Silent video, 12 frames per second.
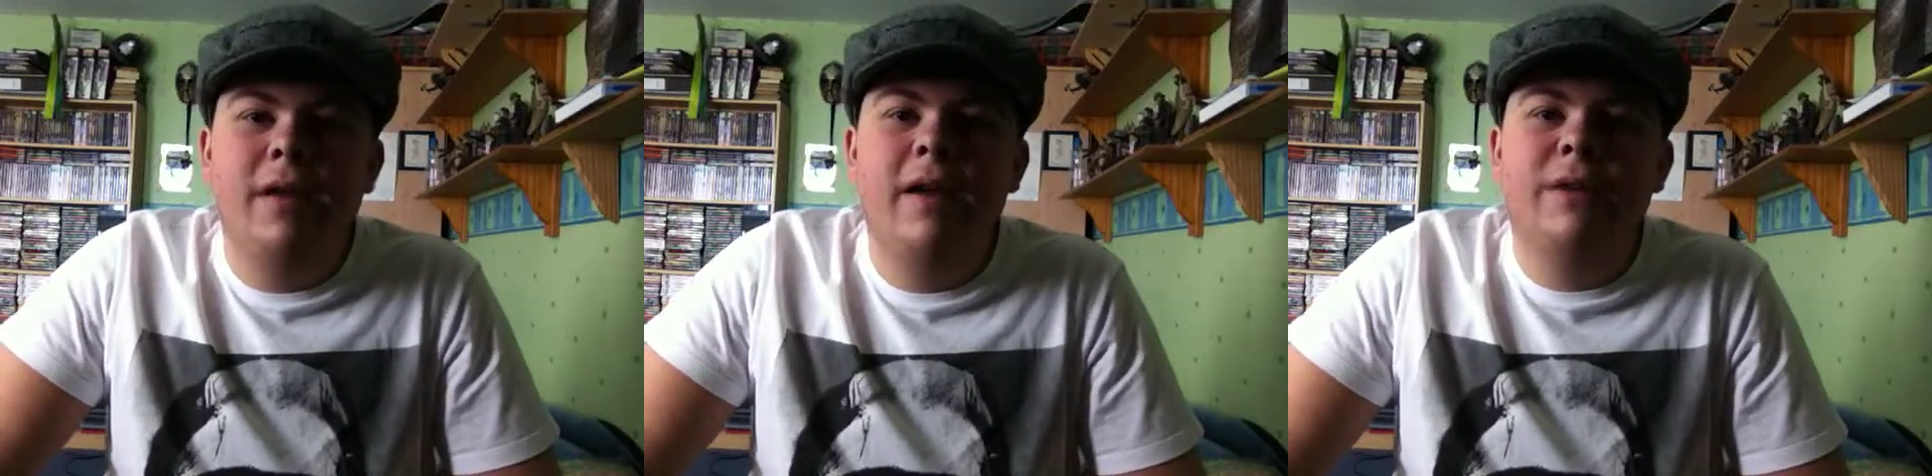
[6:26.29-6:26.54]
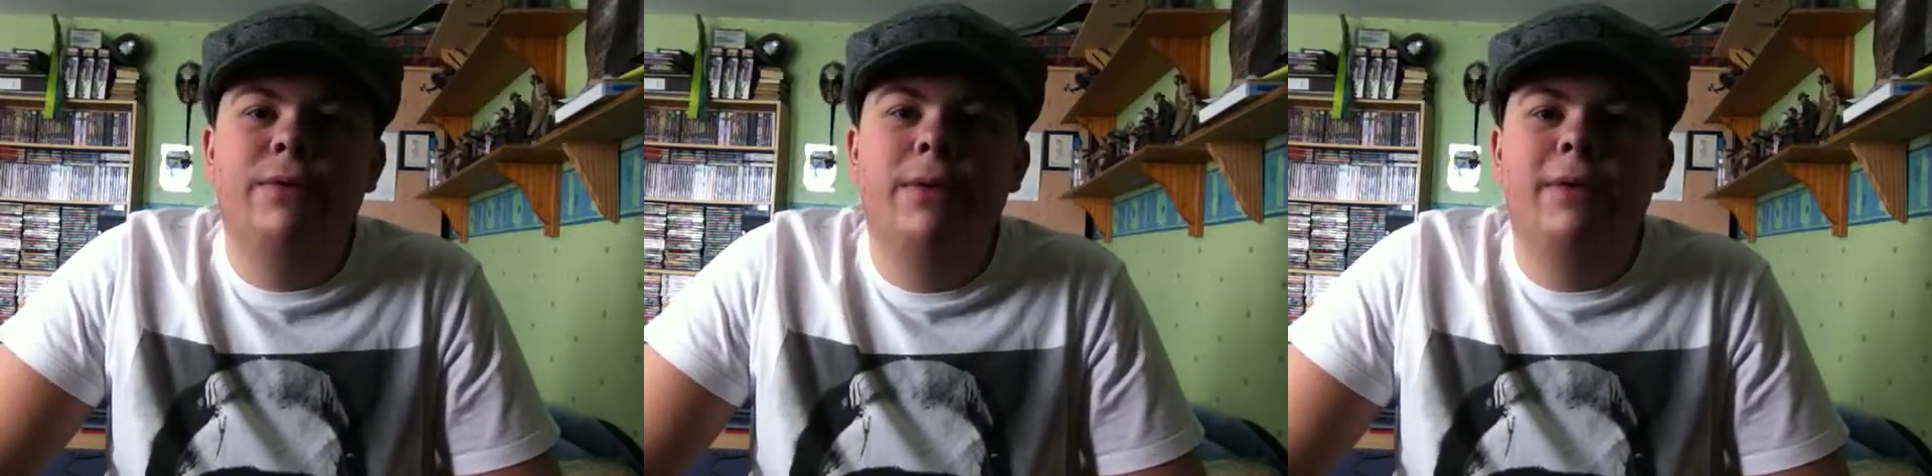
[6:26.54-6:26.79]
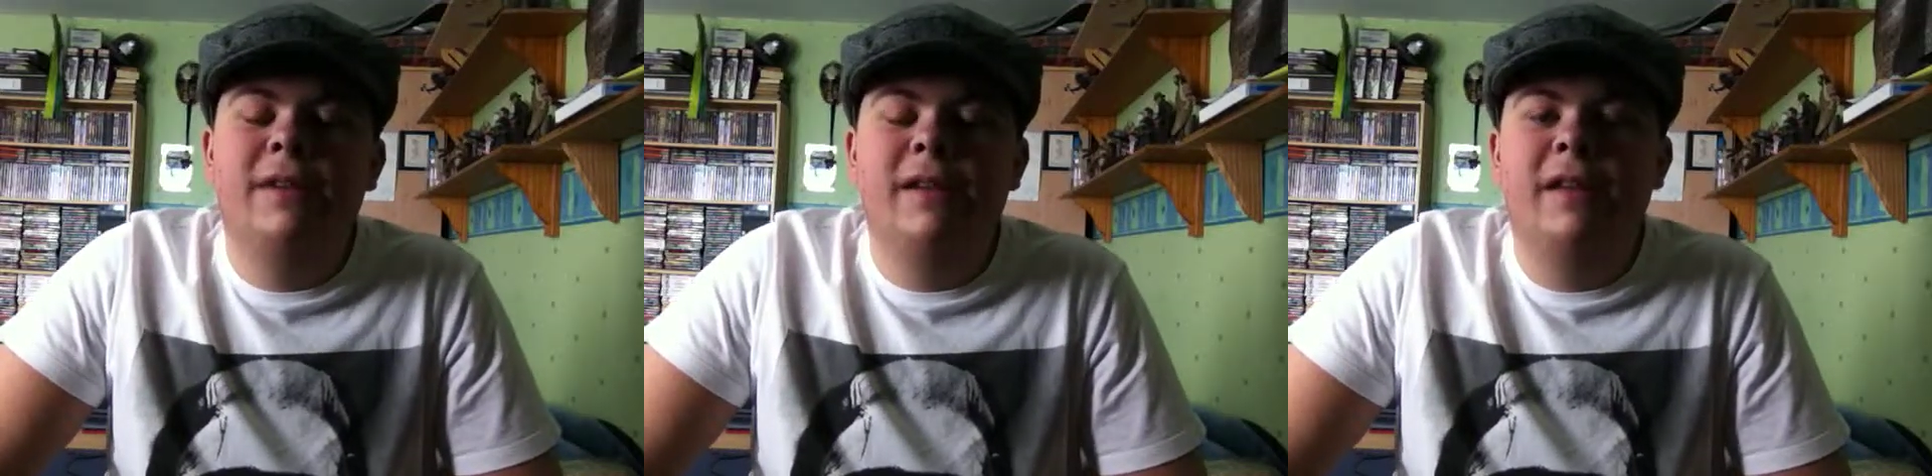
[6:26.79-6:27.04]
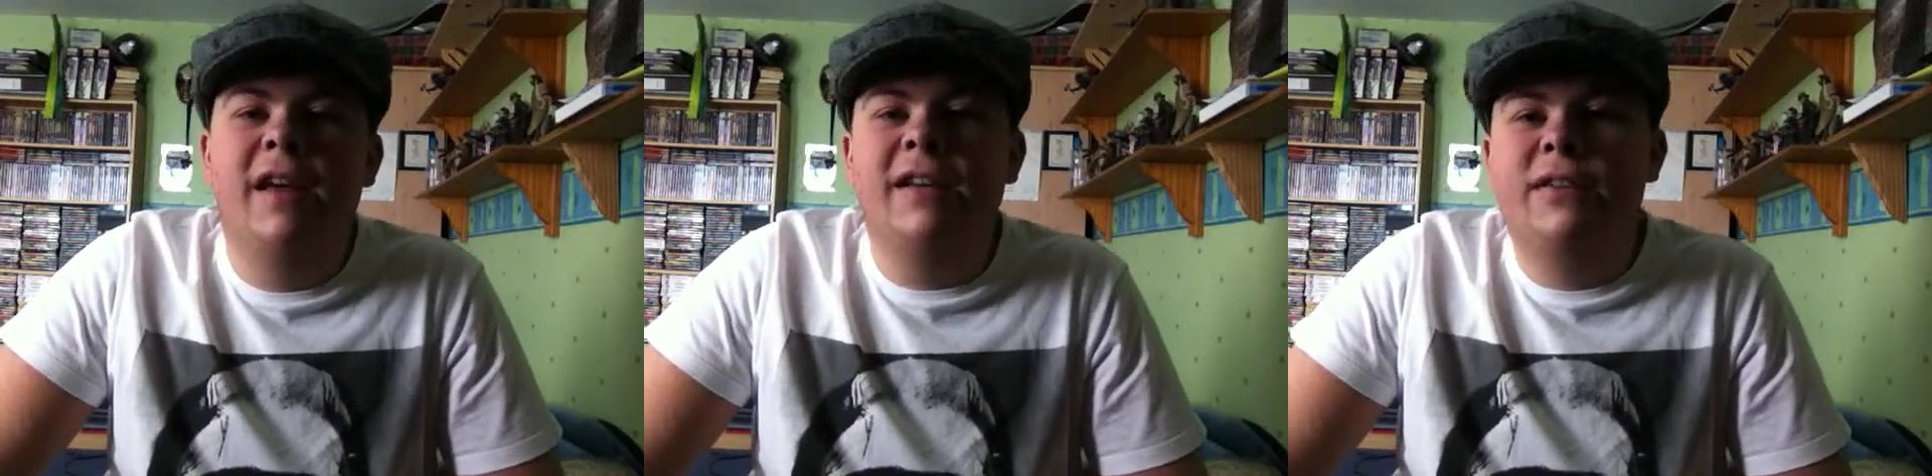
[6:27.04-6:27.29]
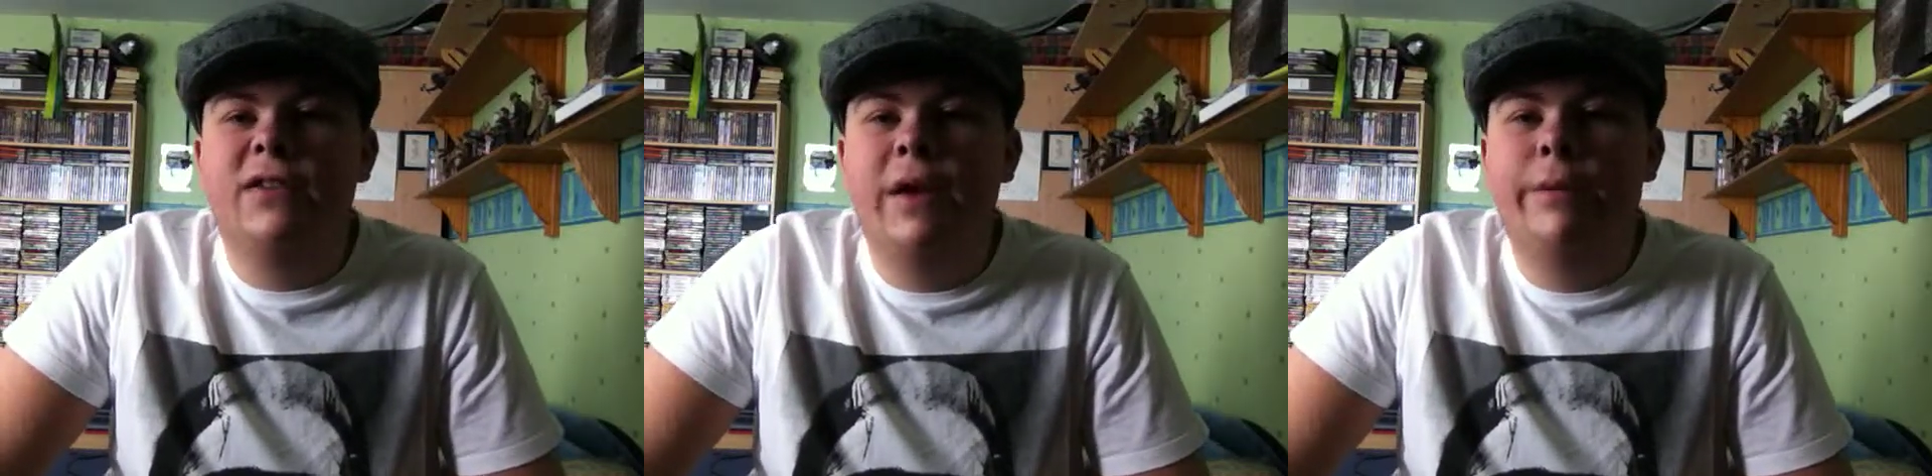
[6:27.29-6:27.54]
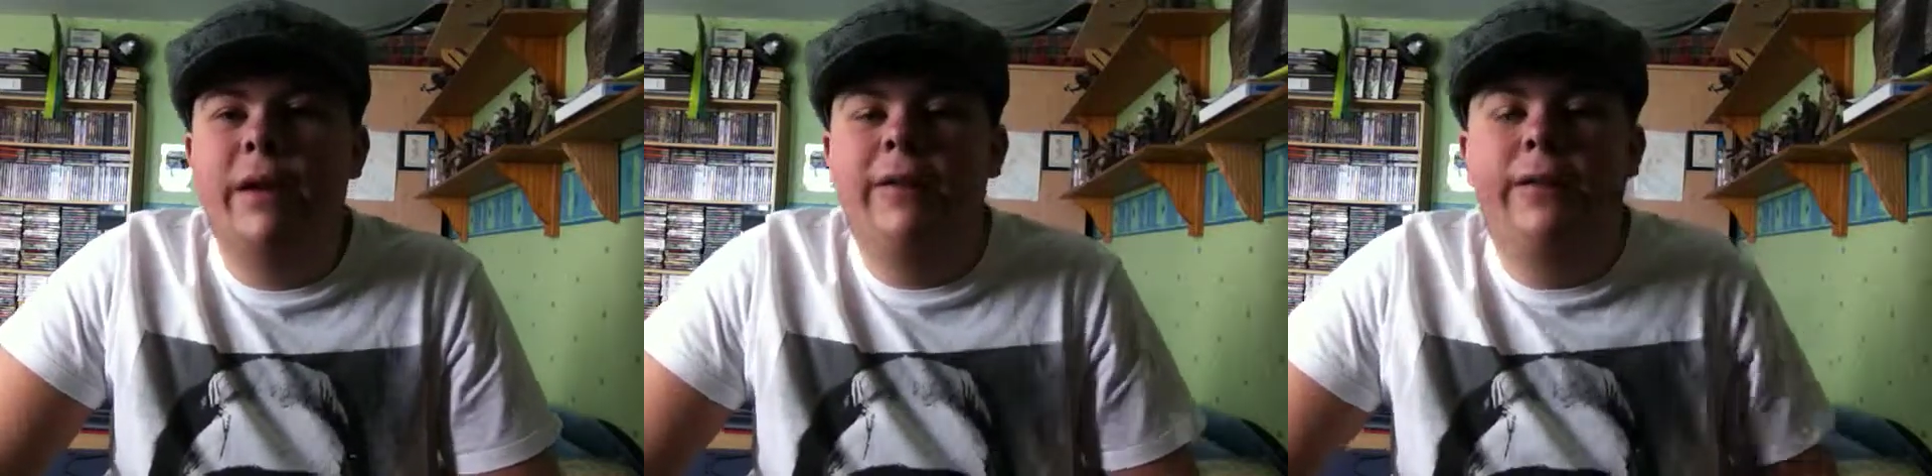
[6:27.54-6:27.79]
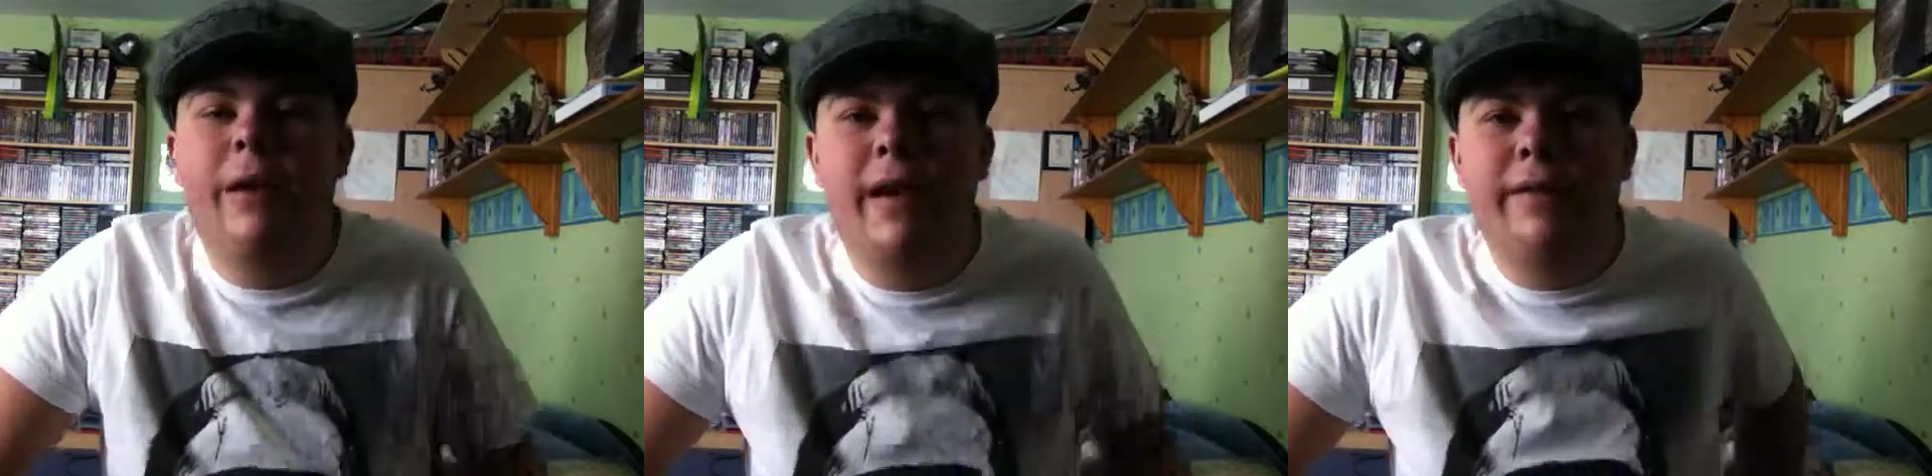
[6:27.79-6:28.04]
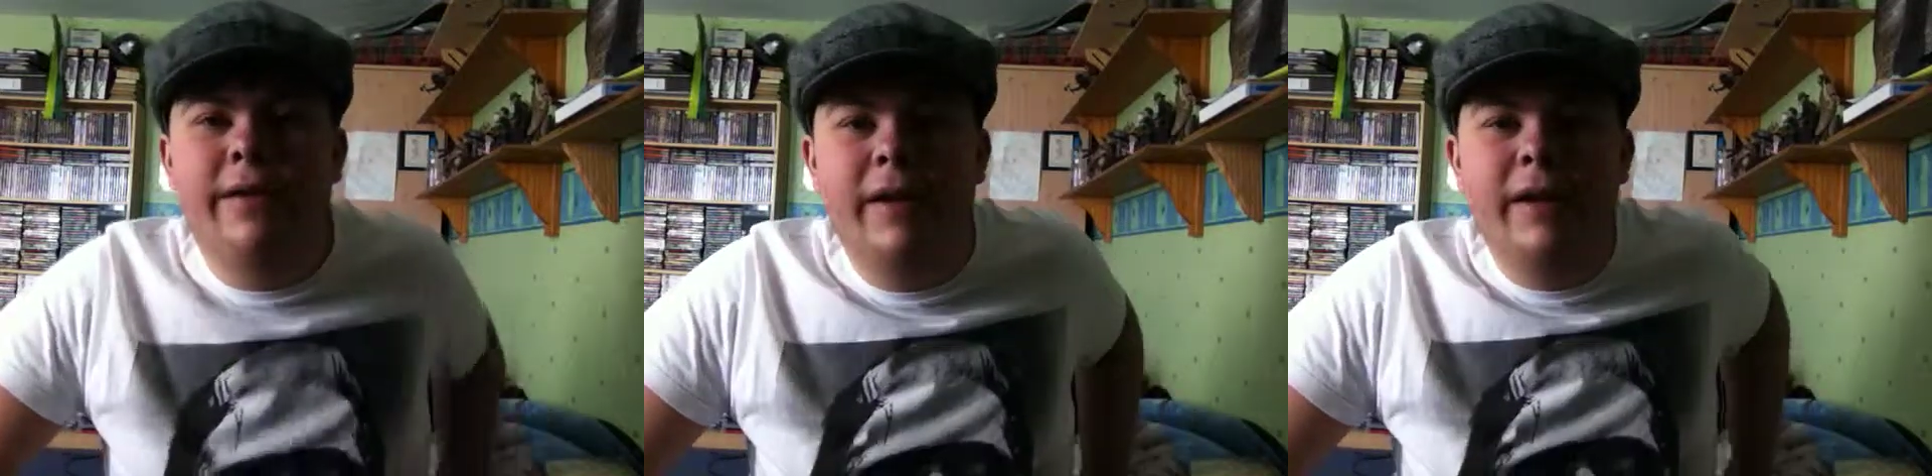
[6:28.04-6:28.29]
thanks for watching, thanks for subbing if you
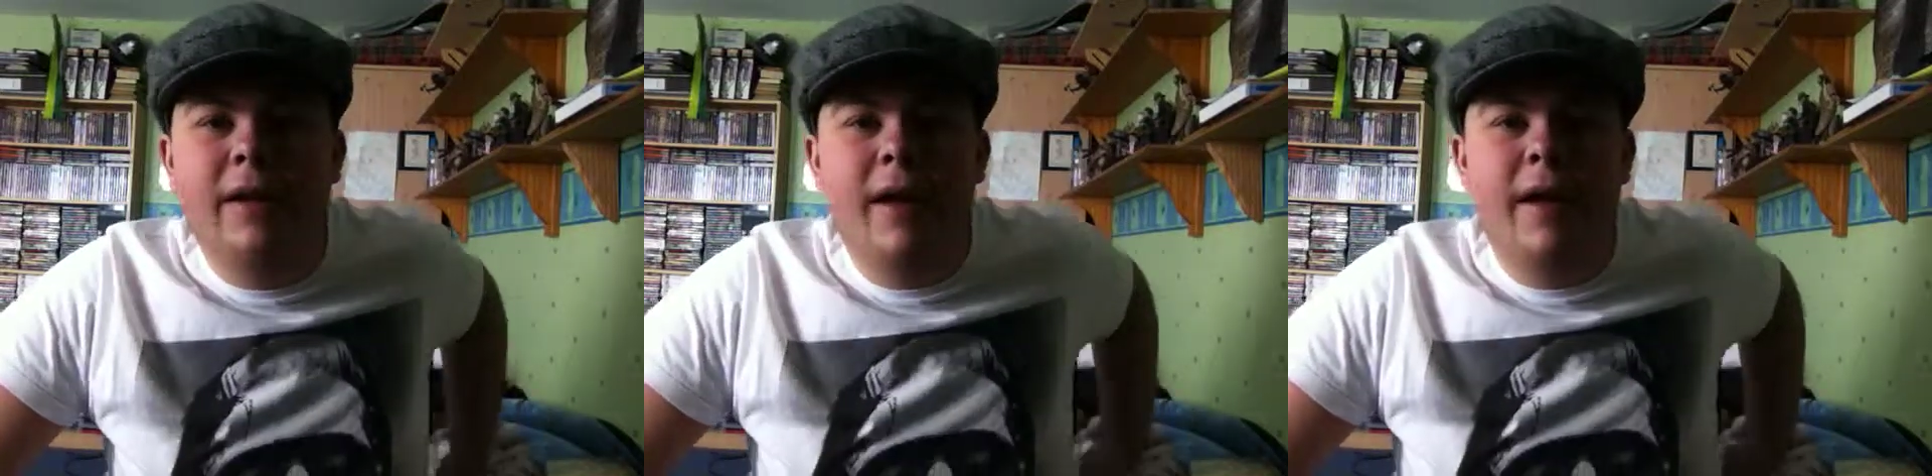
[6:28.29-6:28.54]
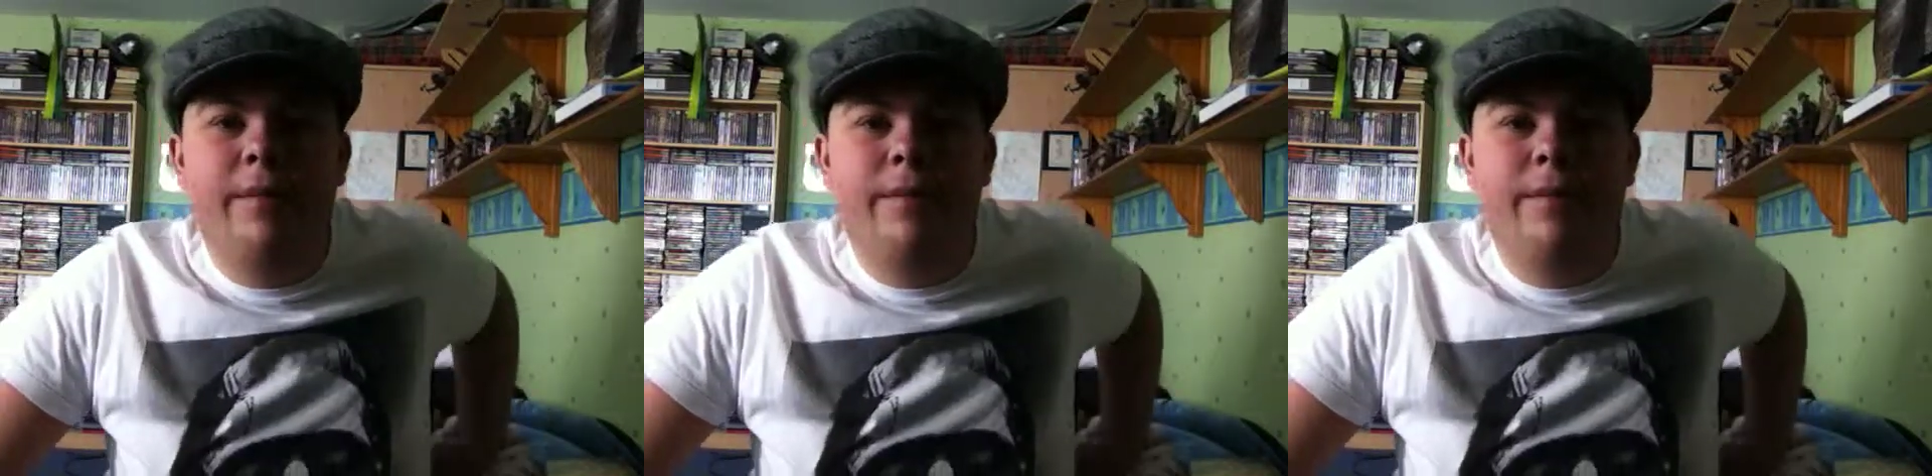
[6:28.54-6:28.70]
have, and